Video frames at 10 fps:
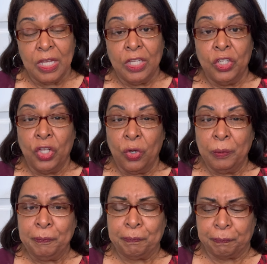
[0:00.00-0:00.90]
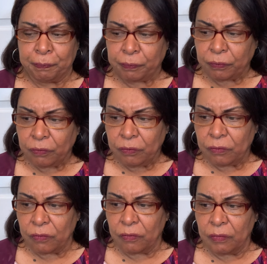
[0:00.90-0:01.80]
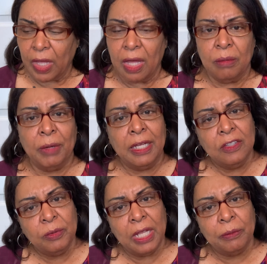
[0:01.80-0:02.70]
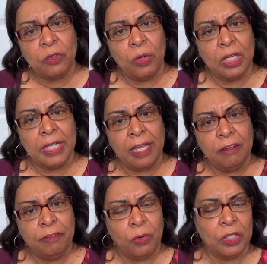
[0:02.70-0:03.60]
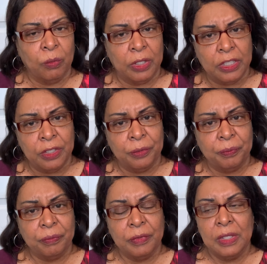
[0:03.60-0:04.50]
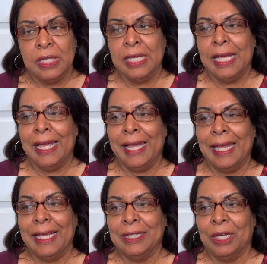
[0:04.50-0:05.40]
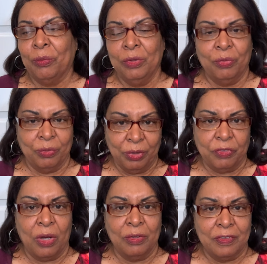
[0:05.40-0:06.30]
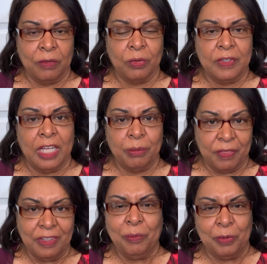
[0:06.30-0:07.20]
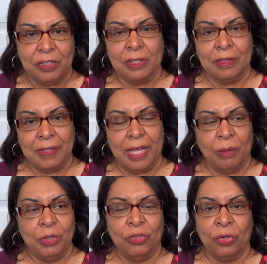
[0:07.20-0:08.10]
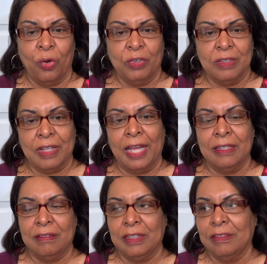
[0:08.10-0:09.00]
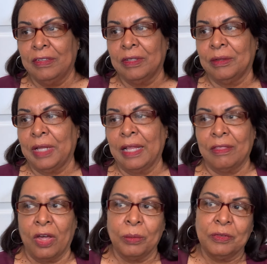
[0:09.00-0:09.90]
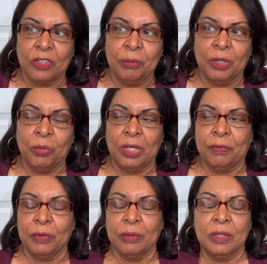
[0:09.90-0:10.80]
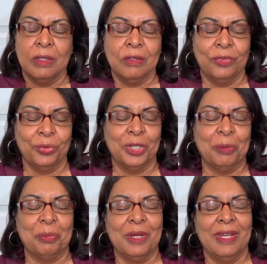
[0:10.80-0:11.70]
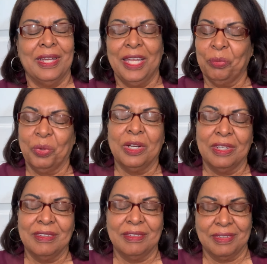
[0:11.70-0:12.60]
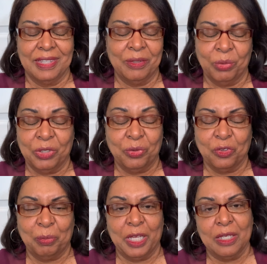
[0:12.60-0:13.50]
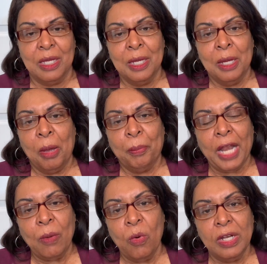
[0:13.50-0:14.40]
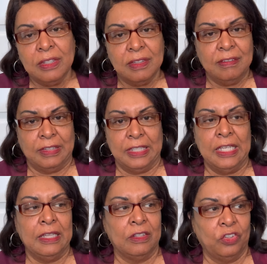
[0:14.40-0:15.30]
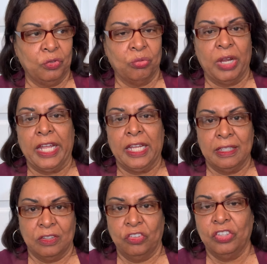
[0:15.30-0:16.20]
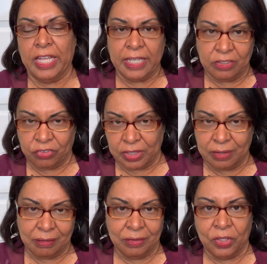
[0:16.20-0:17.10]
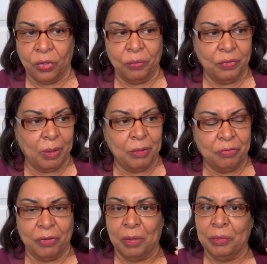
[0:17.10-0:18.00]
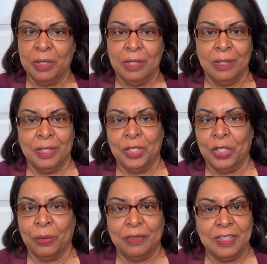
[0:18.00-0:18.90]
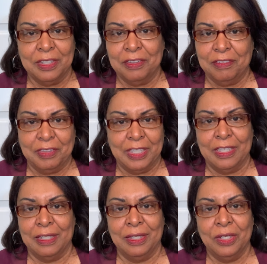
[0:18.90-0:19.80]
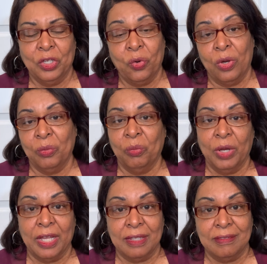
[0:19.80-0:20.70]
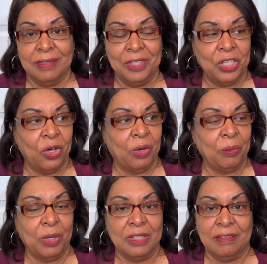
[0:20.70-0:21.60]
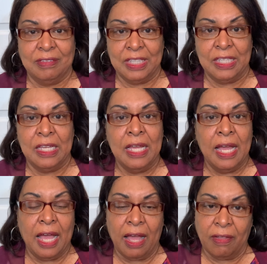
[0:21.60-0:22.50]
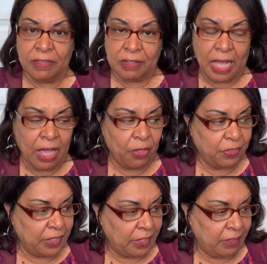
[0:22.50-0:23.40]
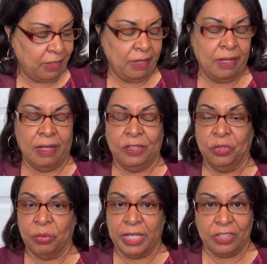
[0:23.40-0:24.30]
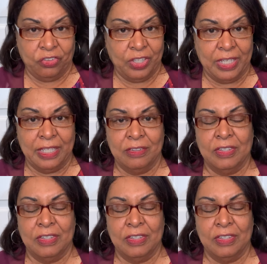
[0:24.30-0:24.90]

You know, my husband and I was going to California one year, and uh, we've we've gone several times, but this particular time we drove because I insisted. I thought it was going to be a wonderful trip. It was in retrospect. But I wanted to see the terrain changing, you know, coming from, you know, Tennessee, going west, you know, I wanted to see how the how the terrain changed.